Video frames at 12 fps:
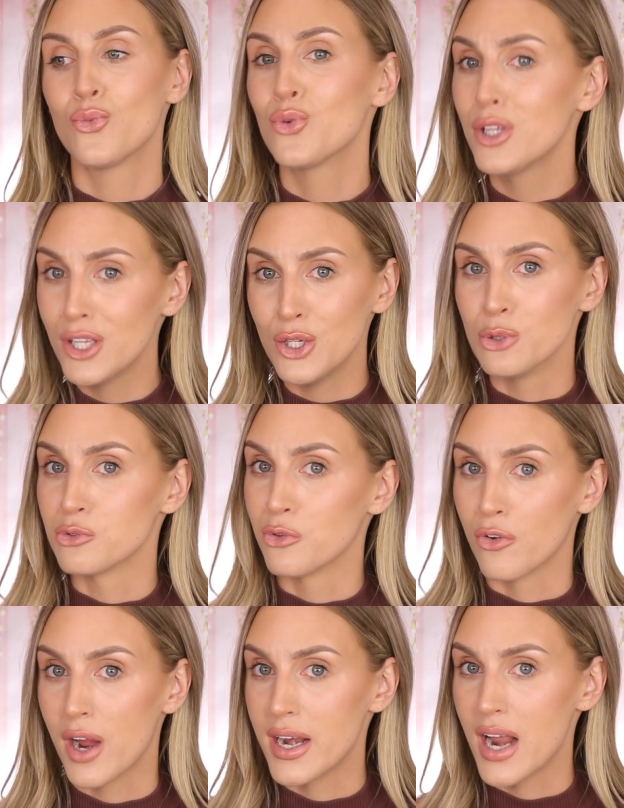Really
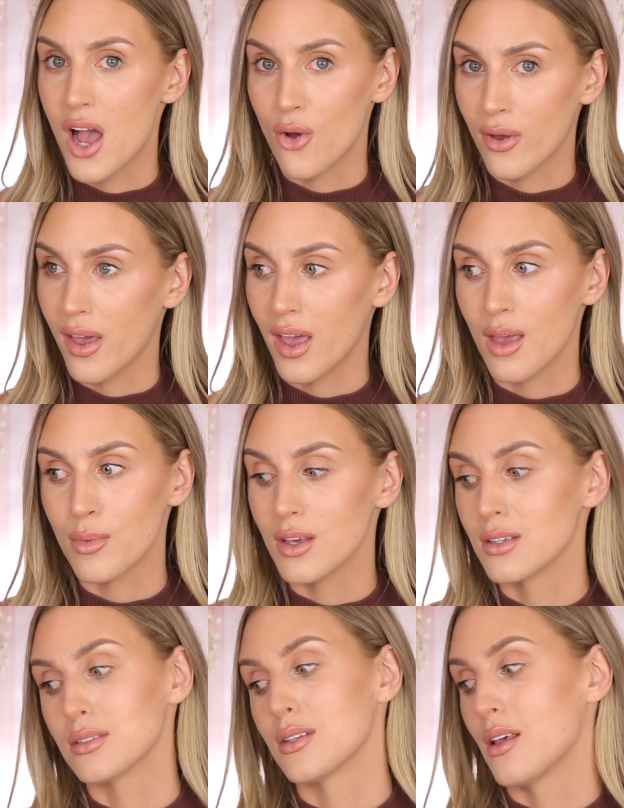useful right now, okay?
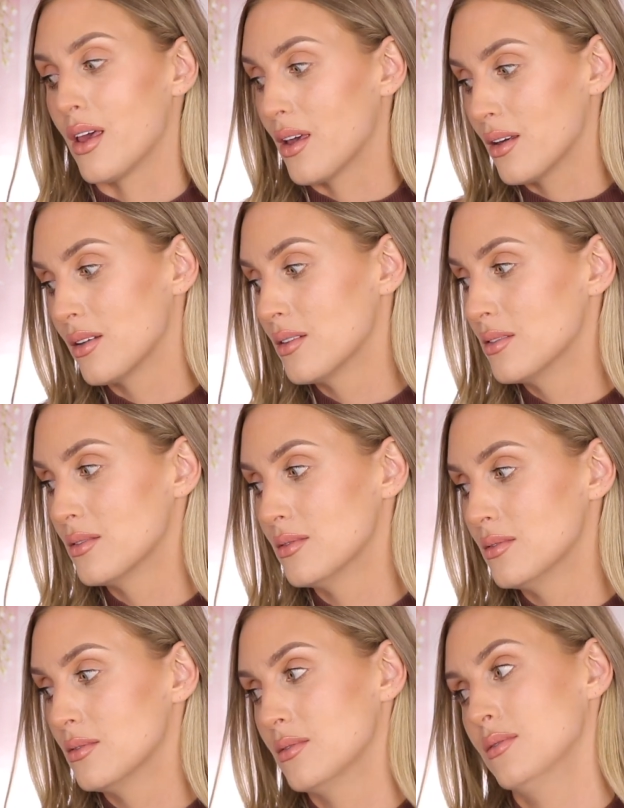Because like,
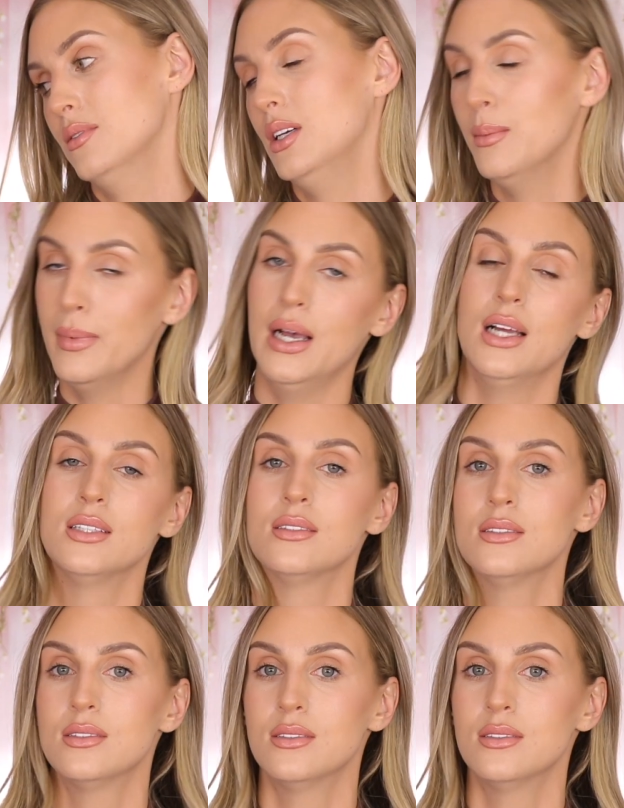come on,